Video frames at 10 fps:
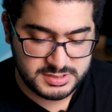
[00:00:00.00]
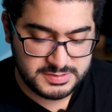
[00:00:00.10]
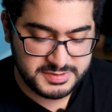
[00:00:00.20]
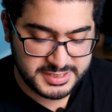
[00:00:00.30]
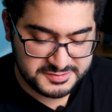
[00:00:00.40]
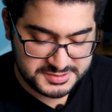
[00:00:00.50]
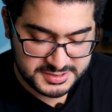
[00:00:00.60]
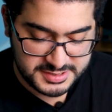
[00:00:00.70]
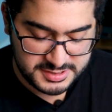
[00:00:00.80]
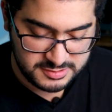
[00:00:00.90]
Something else
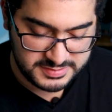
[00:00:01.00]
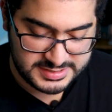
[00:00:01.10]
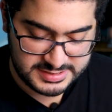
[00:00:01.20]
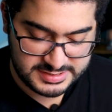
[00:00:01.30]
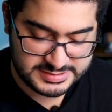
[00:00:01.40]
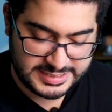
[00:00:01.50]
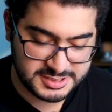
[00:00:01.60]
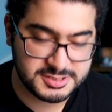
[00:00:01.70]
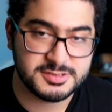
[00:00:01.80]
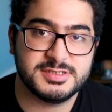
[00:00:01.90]
you can do is
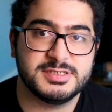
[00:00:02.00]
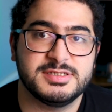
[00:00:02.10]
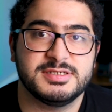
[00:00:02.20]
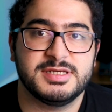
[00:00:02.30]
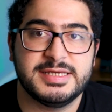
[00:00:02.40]
actually